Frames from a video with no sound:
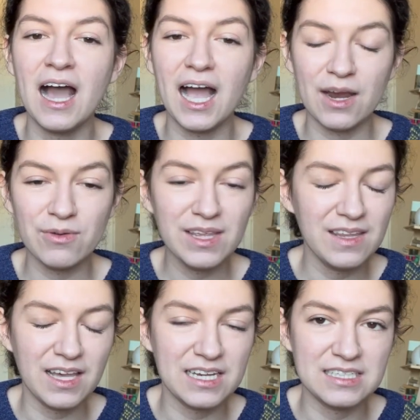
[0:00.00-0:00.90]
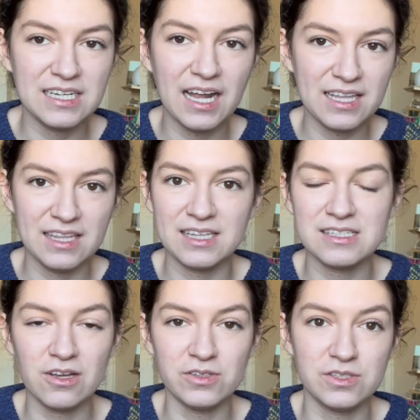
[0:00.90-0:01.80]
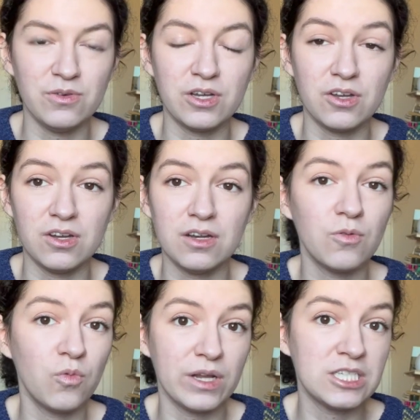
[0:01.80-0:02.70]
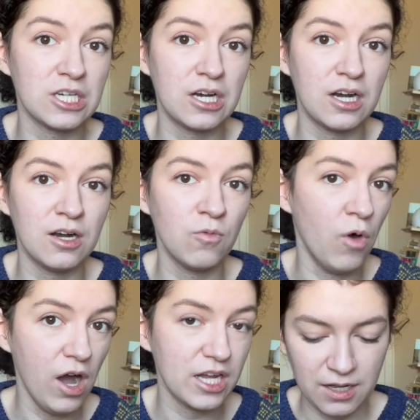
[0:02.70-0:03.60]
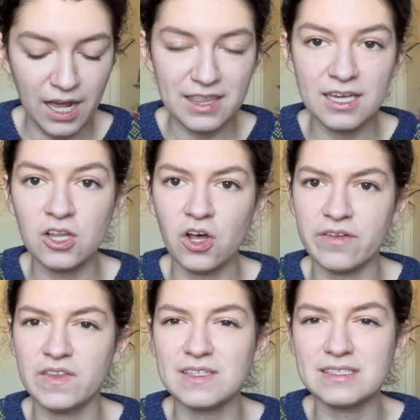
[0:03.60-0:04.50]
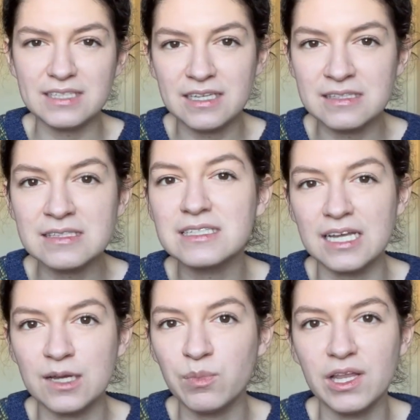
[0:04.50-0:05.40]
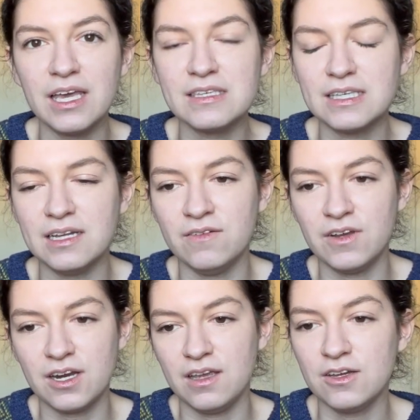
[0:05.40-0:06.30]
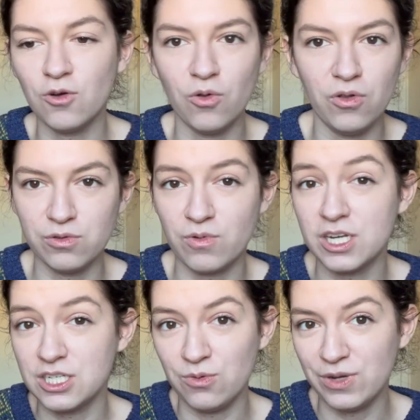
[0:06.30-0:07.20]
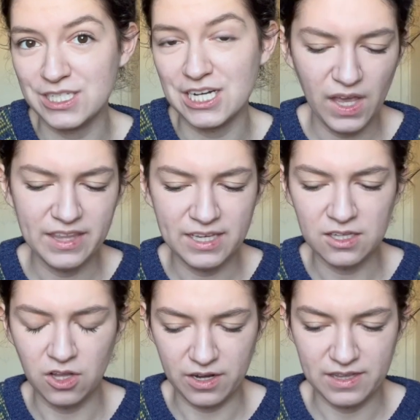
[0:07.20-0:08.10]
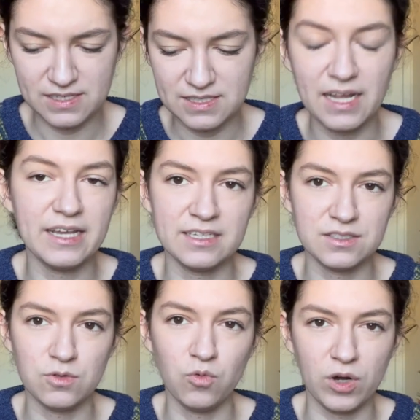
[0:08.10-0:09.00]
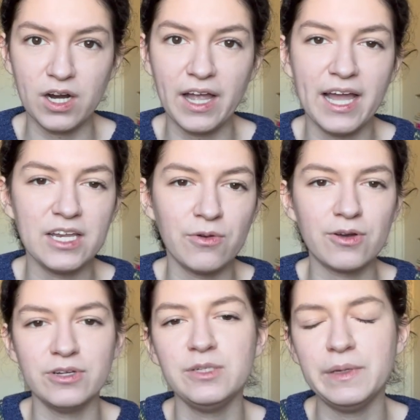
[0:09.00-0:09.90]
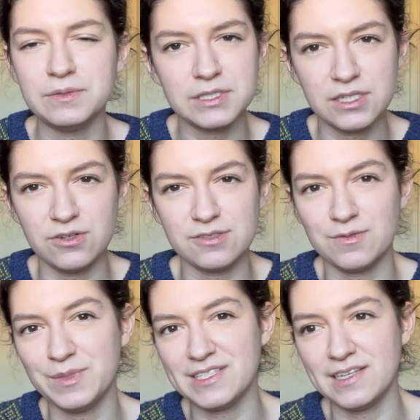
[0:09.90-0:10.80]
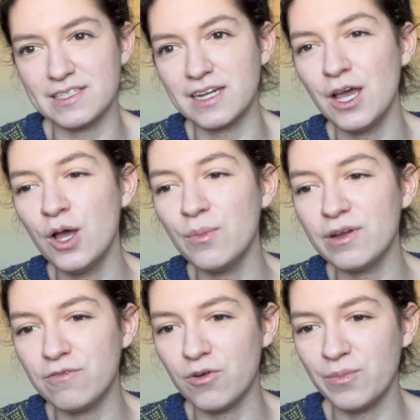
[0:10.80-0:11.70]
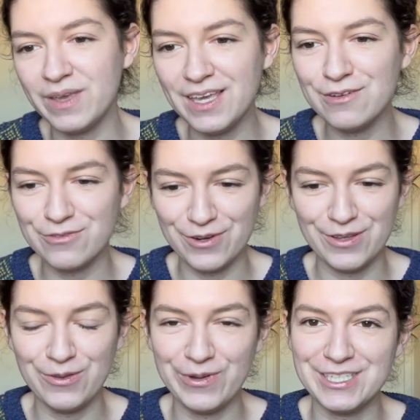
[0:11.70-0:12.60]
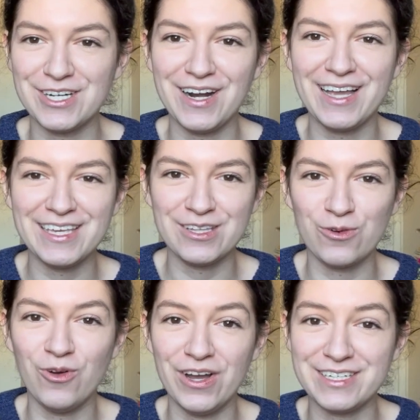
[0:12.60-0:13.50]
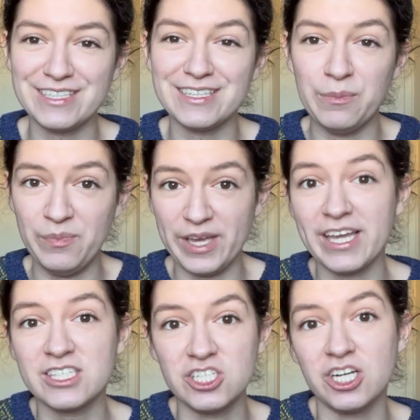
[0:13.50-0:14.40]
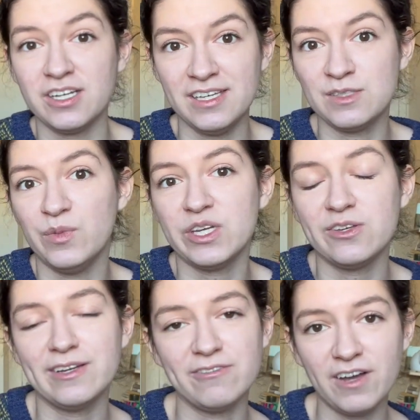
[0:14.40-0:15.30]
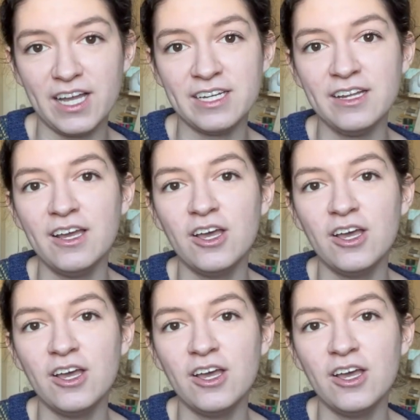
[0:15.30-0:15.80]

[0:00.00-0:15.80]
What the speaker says: I really liked it. I think that's also a good winter watch. I think a lot of the scenes take place in a very cold Russian winter. I think a lot of the settings work, and you are going to be able to notice from this list. But for me, for the winter, I either want the biggest, chunkiest book you can find,